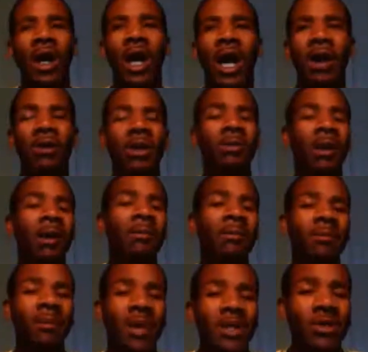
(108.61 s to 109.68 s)
One of my
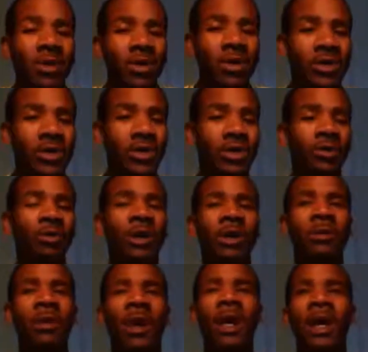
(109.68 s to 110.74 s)
mentors or one
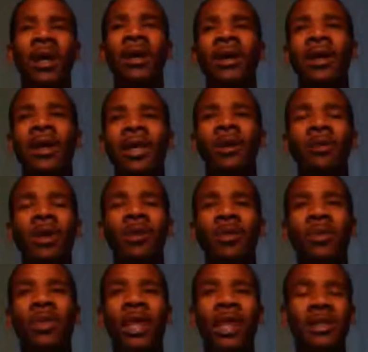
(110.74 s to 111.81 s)
of the
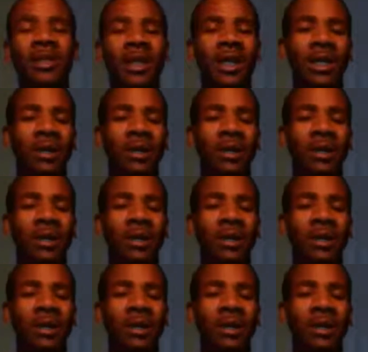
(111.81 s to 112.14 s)
people that